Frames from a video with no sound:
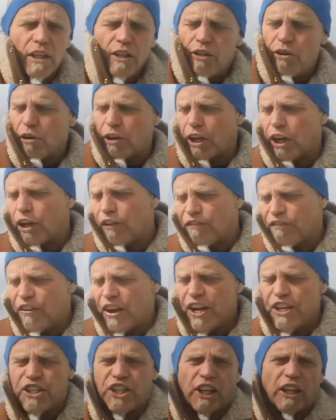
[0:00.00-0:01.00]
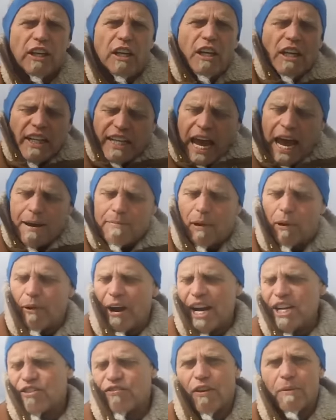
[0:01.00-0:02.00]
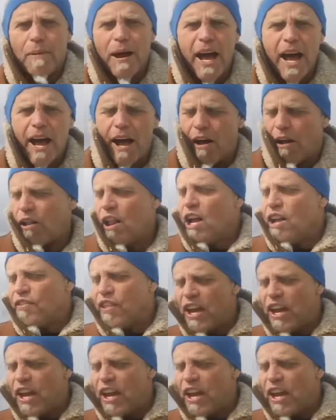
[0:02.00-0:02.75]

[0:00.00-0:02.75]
Nuclear fission, gamma rays from hell,